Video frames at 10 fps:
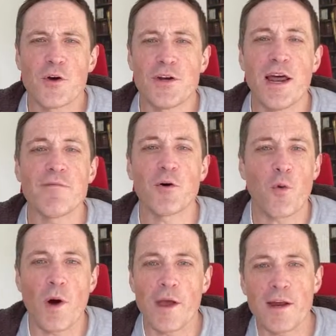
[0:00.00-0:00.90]
never
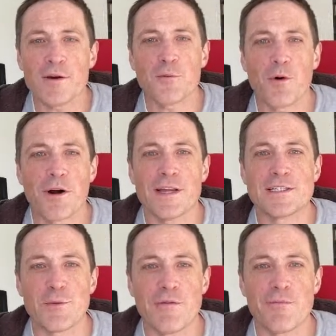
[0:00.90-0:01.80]
quite get it to work in
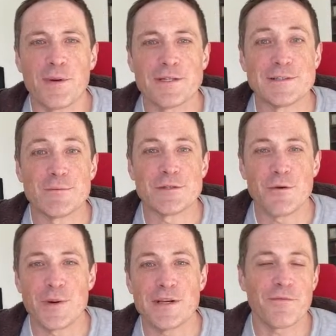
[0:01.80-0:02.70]
Swift because there were so
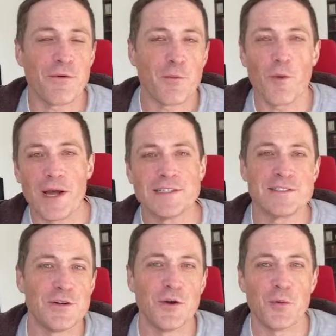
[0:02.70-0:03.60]
many different ways to
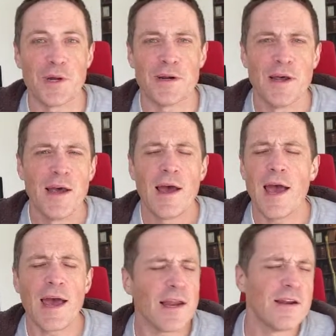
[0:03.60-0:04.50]
do it.
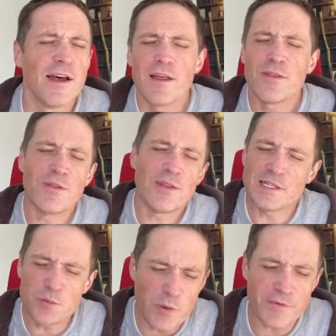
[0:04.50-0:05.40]
And
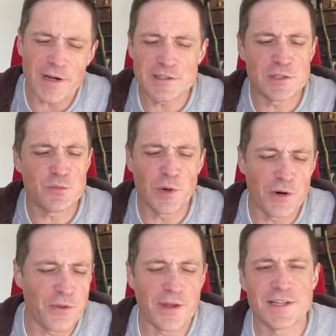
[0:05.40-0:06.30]
Swift has these
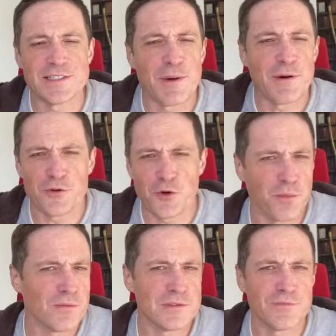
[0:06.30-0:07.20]
weird things about
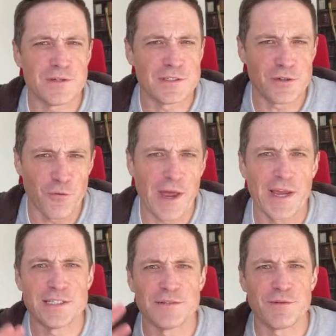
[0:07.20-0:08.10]
tuples versus
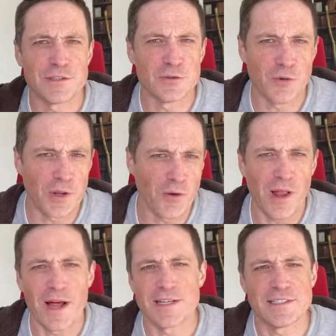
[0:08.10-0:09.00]
arrays versus real
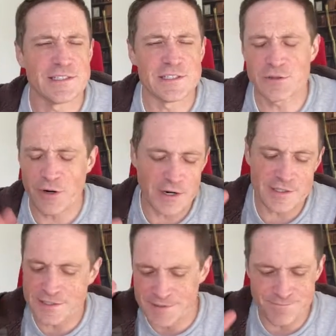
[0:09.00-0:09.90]
classes and
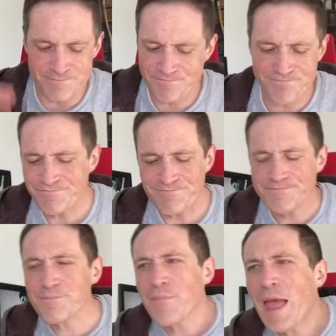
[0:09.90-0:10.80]
structs. And
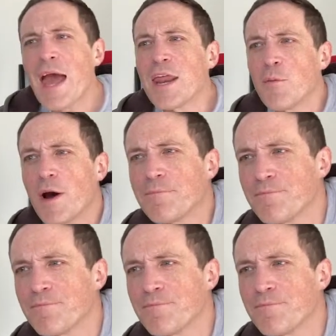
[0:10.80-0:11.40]
anyway,